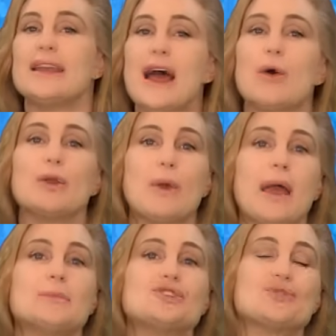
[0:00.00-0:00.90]
Now, you
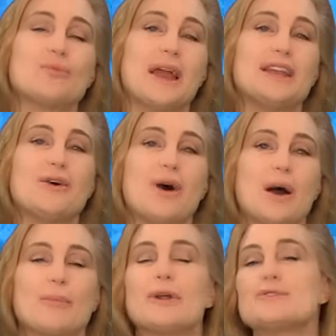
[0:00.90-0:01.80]
amateur radio
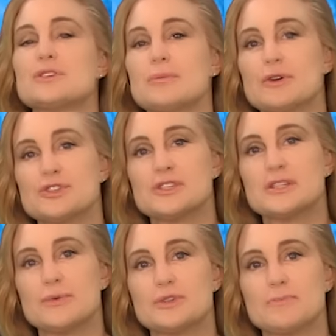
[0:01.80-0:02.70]
operators and
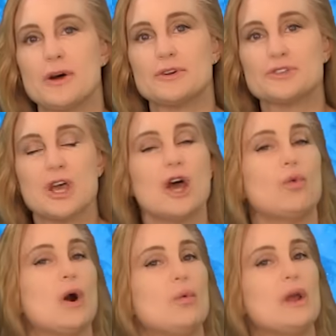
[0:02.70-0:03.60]
emergency responders,
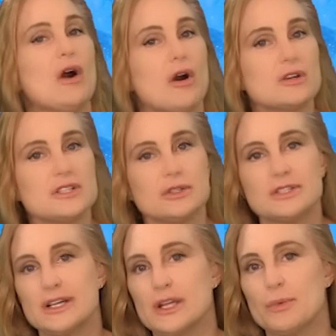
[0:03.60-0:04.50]
well, we are still
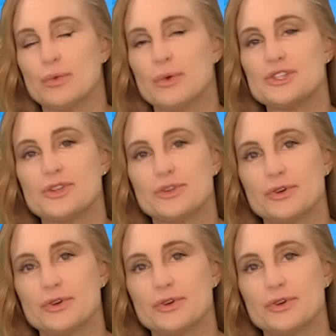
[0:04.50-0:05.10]
dealing with region